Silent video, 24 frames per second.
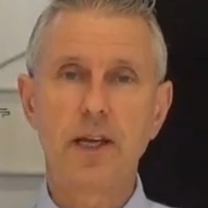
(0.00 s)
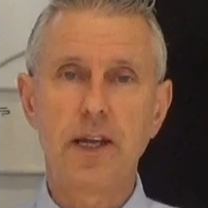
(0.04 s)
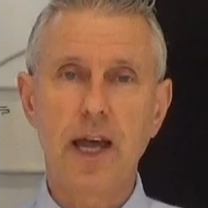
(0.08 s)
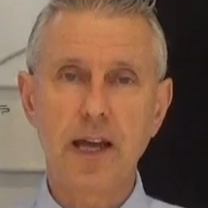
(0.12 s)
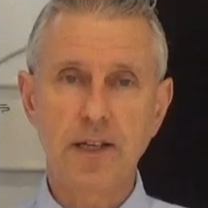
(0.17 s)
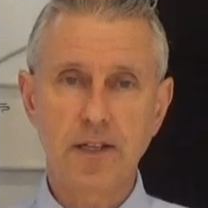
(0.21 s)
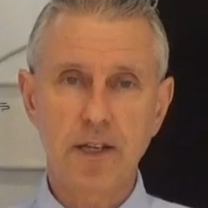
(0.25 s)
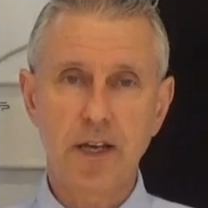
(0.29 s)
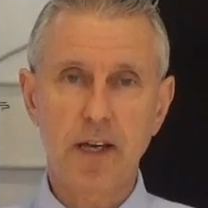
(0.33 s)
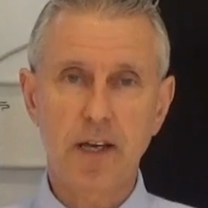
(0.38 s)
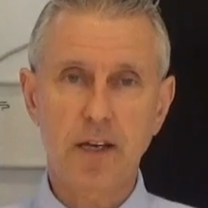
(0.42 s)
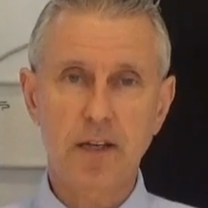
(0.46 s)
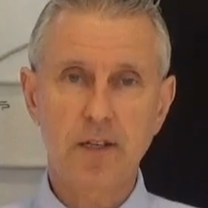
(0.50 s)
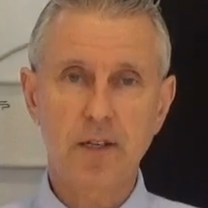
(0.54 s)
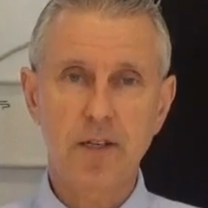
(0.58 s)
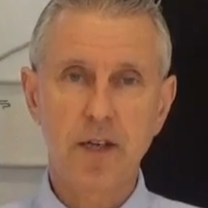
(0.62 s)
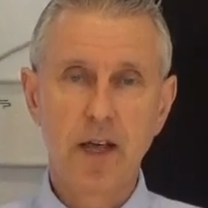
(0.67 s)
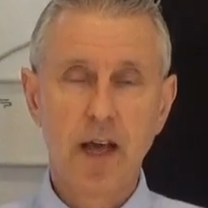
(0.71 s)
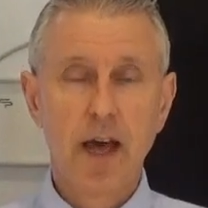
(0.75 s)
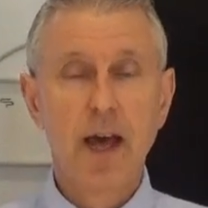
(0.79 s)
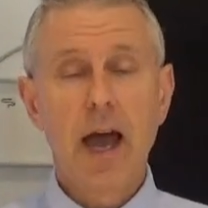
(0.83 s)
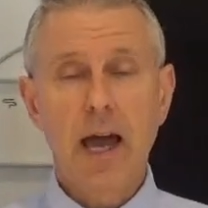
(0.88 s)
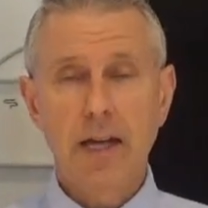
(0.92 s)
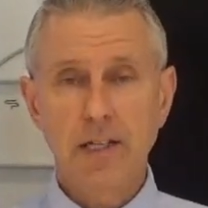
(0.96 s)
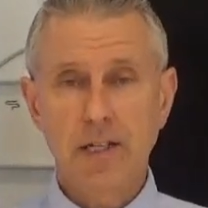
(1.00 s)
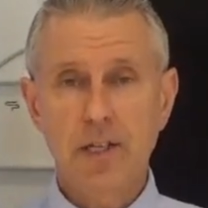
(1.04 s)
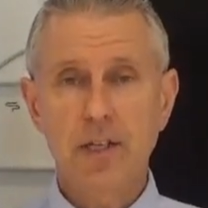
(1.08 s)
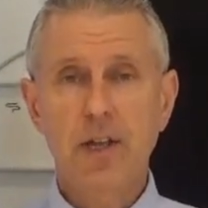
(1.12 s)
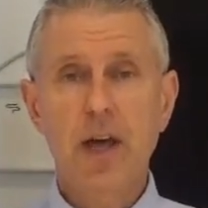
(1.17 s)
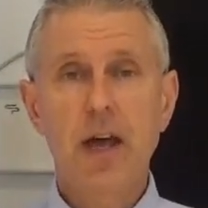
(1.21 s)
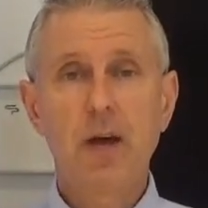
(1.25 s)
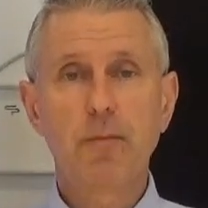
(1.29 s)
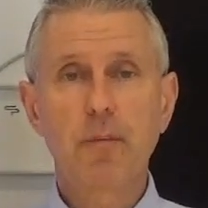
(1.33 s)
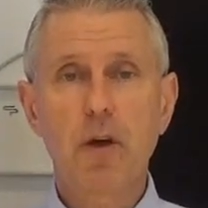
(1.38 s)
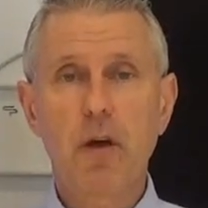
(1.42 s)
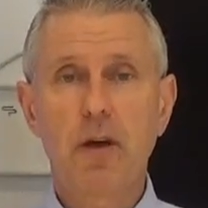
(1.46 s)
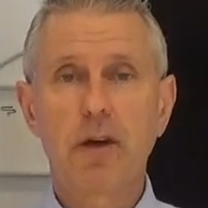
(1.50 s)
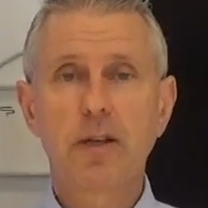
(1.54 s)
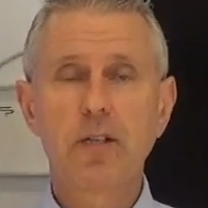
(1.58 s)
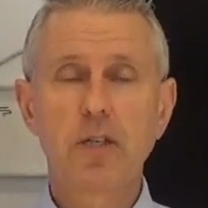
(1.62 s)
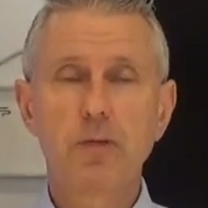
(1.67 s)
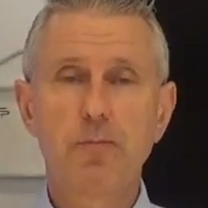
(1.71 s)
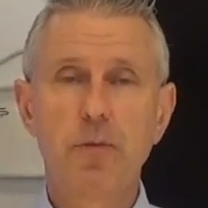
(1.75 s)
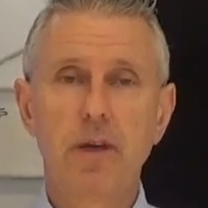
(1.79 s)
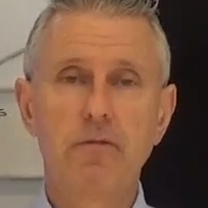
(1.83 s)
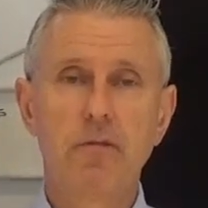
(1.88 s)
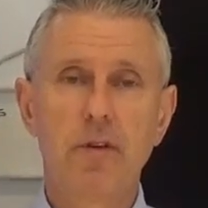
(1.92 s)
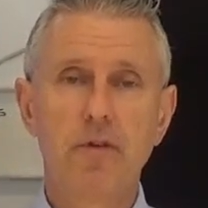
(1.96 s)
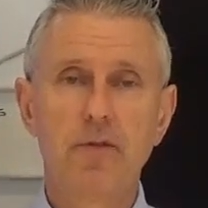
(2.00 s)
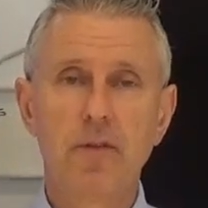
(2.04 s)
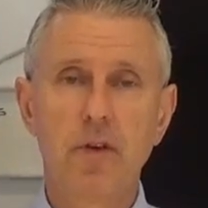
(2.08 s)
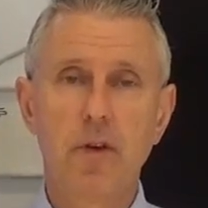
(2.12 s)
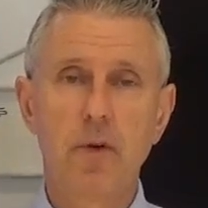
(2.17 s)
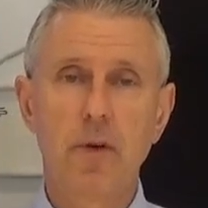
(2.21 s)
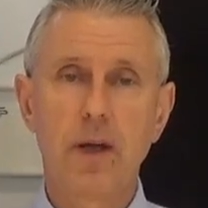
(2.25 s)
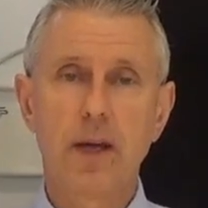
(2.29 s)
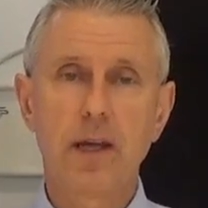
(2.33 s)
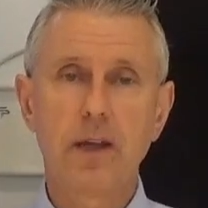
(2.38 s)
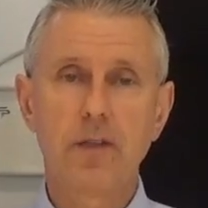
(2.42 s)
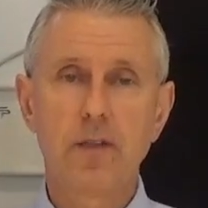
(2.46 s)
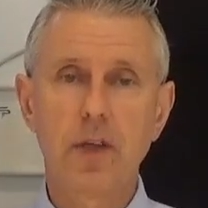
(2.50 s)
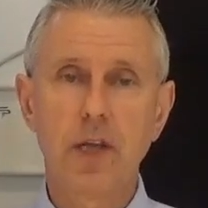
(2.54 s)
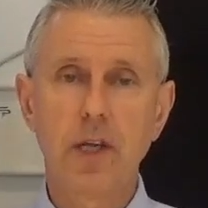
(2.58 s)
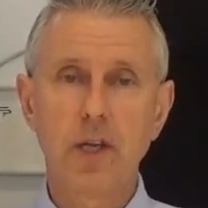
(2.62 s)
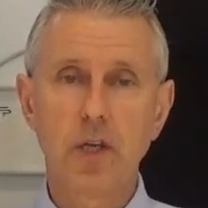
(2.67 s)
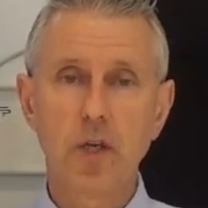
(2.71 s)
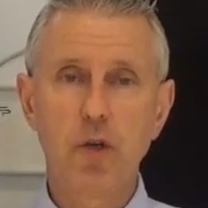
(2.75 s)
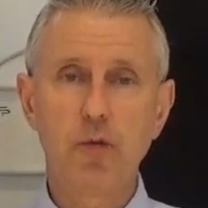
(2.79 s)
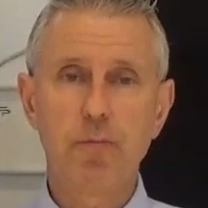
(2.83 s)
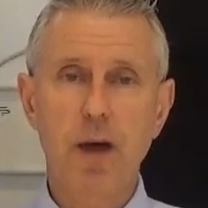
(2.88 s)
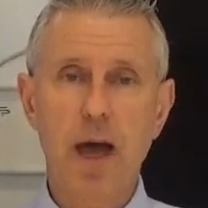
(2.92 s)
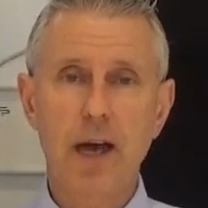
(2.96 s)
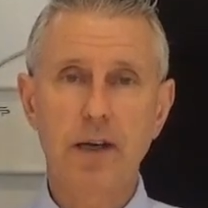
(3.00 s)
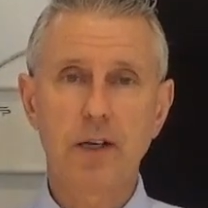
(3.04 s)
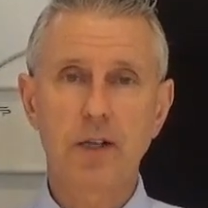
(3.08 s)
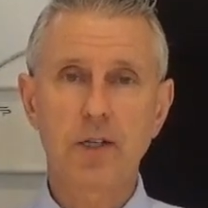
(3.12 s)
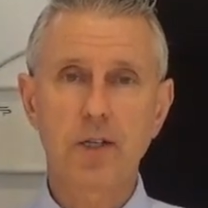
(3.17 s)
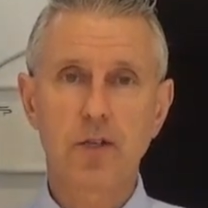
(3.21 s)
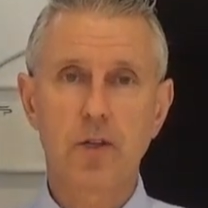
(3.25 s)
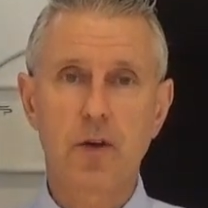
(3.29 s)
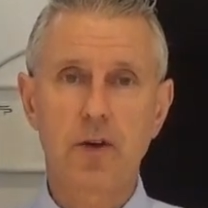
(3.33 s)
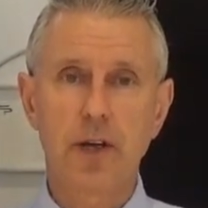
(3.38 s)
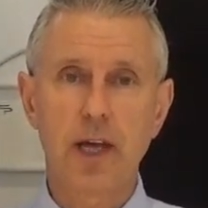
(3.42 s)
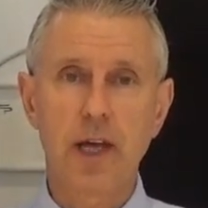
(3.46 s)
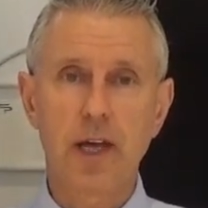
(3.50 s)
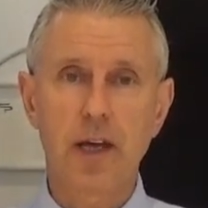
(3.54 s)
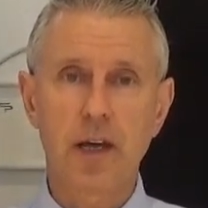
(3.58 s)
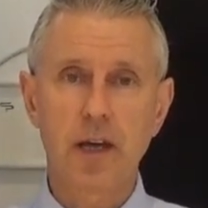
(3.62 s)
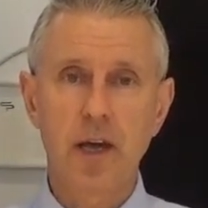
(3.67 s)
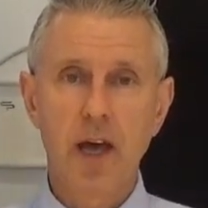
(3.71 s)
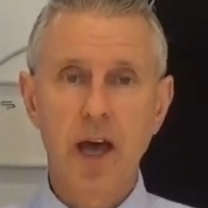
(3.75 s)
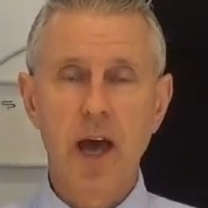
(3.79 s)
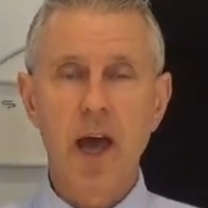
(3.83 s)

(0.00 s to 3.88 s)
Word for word: in Essex and today I'm going to be reviewing the new Panasonic